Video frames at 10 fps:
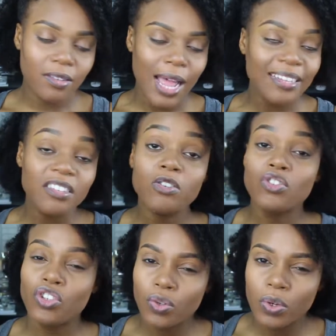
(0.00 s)
I still
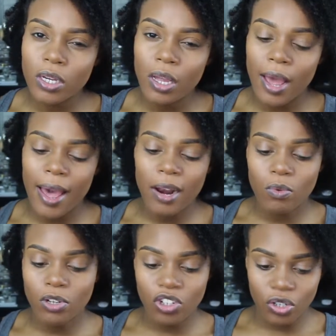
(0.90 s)
do it. I don't
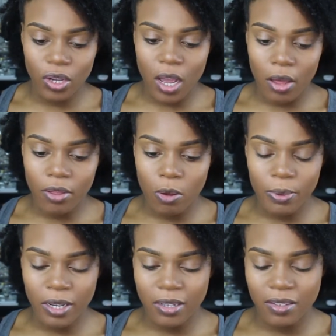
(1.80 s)
want to show y'all though,
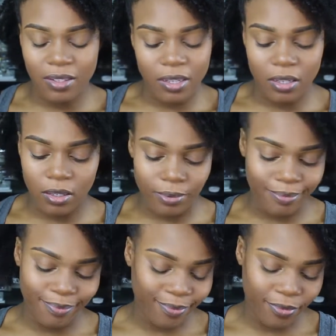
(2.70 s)
because
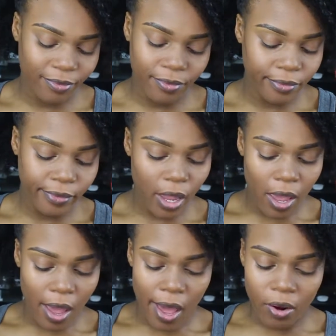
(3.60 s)

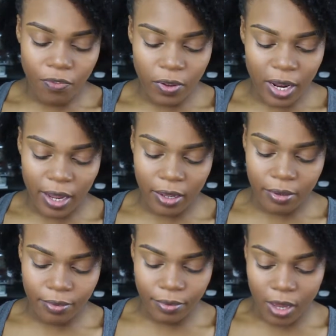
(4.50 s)
I don't feel like,
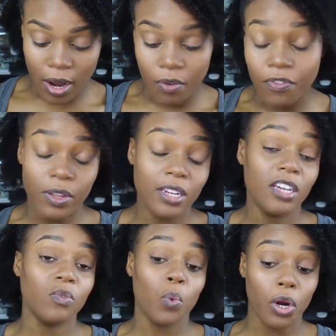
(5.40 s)
it
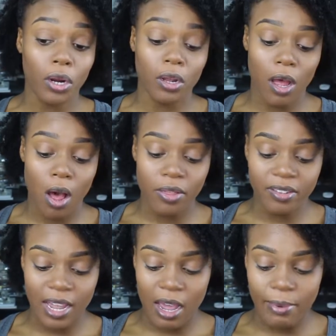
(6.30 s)
doesn't work all the
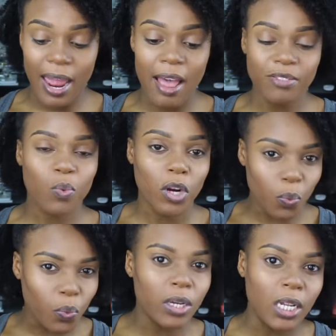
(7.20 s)
time, and I have to
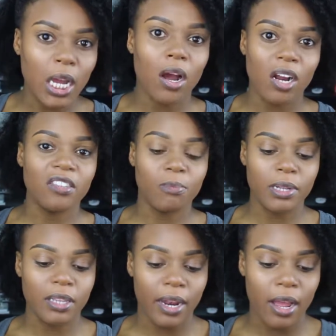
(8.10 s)
work really hard to
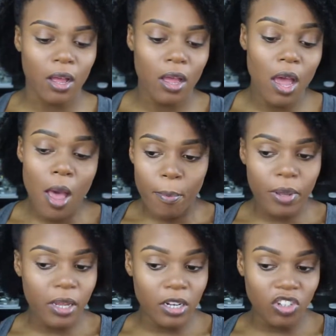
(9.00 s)
blend it out.
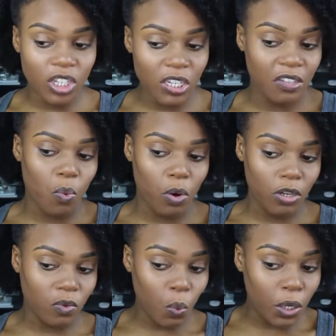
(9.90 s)
But in the cheeks, it
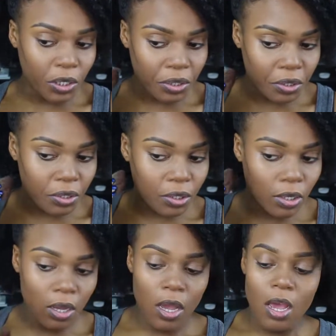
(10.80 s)
works wonders.
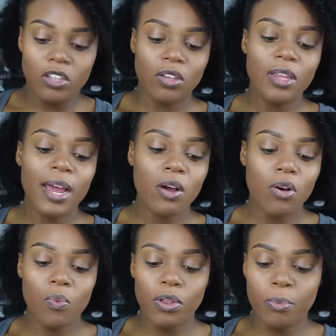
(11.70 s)
So then I
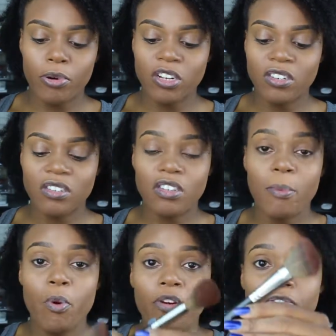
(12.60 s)
go in with a brush. This is the
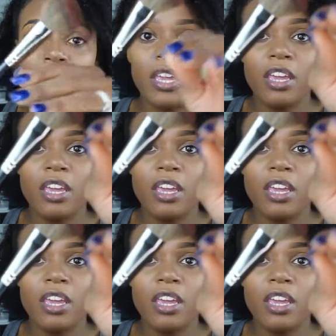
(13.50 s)
Morphe